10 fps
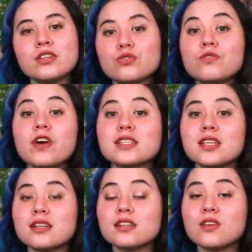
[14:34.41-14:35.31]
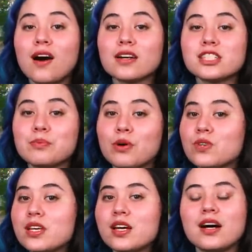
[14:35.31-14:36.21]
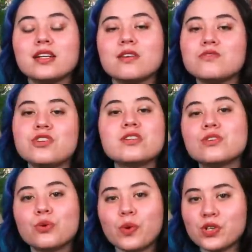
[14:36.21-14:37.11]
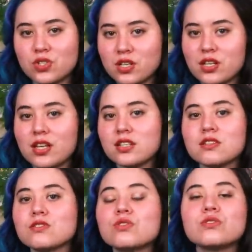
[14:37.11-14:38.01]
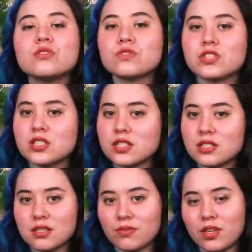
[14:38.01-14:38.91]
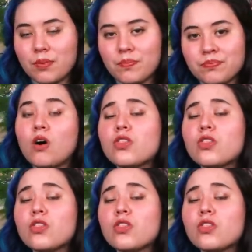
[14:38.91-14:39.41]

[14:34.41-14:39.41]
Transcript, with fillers: Srinivasan talks about a kind of gentle questioning and internal resistance of them.